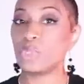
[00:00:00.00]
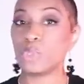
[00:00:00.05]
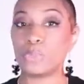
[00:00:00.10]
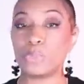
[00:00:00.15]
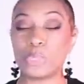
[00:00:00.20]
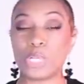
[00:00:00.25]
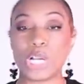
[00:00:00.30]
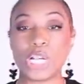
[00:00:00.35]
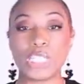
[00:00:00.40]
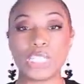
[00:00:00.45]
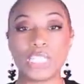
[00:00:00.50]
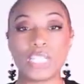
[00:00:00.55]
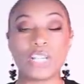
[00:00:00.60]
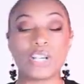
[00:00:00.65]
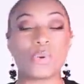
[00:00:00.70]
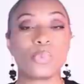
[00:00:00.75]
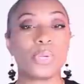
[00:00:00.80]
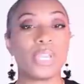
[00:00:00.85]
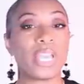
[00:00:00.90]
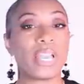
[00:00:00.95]
duped our
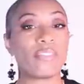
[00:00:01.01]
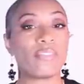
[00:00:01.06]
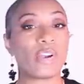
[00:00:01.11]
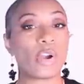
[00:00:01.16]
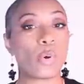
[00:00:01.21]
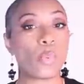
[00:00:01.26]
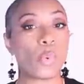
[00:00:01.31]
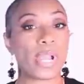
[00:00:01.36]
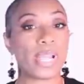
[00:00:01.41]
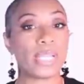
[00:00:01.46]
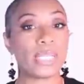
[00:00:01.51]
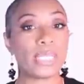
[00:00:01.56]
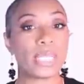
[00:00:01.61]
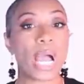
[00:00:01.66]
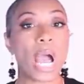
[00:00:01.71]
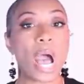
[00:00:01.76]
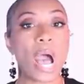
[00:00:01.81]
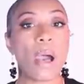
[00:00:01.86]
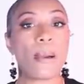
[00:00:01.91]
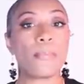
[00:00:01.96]
look. We have our white
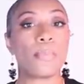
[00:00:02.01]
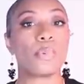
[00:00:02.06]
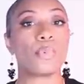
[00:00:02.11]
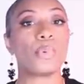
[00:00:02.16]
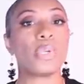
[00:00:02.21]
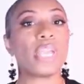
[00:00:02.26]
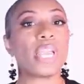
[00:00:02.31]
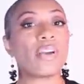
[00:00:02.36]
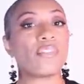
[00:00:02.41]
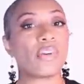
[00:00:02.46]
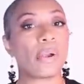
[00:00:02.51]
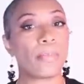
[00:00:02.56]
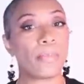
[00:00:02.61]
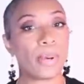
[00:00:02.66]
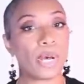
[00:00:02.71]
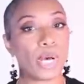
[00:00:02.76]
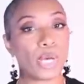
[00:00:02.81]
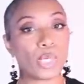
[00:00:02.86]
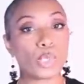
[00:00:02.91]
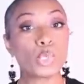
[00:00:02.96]
top, we have our
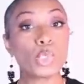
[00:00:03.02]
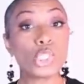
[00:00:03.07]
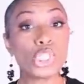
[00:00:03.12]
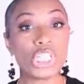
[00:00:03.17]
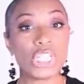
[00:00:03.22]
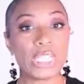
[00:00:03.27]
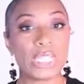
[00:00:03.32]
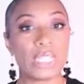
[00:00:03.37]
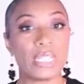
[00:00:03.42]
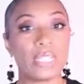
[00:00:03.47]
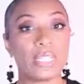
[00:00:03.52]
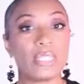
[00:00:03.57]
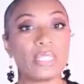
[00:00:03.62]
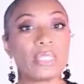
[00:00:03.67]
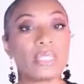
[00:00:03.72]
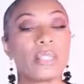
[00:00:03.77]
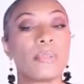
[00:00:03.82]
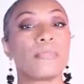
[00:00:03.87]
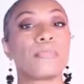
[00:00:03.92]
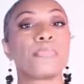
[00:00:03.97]
puddle
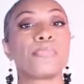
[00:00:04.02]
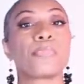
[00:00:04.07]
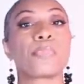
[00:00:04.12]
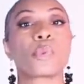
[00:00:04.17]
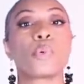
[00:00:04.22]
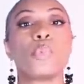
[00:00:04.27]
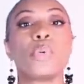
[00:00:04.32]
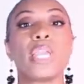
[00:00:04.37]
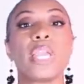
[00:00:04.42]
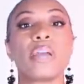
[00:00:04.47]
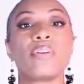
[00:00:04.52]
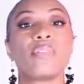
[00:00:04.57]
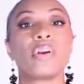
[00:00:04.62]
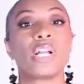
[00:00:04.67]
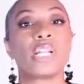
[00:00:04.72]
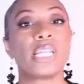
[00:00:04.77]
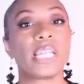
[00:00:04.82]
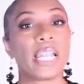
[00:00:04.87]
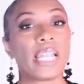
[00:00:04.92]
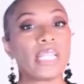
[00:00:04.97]
jeans, we have
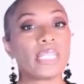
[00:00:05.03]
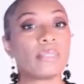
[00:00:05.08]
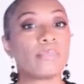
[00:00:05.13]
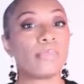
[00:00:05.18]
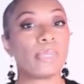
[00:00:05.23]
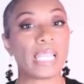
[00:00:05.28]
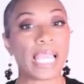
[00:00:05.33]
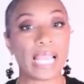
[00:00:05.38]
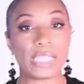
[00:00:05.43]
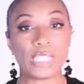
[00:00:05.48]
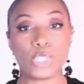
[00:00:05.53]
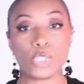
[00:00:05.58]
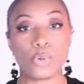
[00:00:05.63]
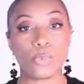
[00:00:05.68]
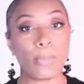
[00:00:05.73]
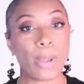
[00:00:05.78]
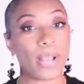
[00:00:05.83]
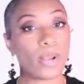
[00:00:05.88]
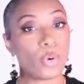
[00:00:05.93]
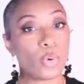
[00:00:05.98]
our nice black
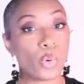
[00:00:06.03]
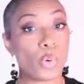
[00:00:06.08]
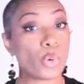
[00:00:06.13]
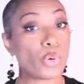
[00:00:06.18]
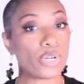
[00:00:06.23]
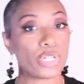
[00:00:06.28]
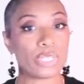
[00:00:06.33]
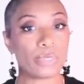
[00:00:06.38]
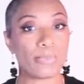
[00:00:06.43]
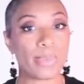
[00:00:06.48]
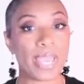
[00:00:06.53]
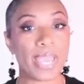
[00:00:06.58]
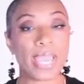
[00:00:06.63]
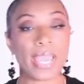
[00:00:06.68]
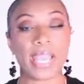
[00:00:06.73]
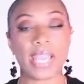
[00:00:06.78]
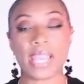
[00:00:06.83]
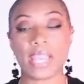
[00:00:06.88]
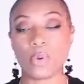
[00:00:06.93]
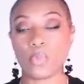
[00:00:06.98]
little Michael Kors
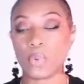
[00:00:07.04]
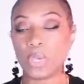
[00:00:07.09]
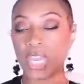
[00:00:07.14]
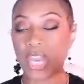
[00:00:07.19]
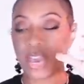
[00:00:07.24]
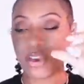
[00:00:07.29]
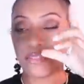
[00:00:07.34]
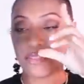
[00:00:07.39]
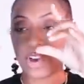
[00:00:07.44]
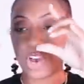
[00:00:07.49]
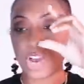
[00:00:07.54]
bag, and we have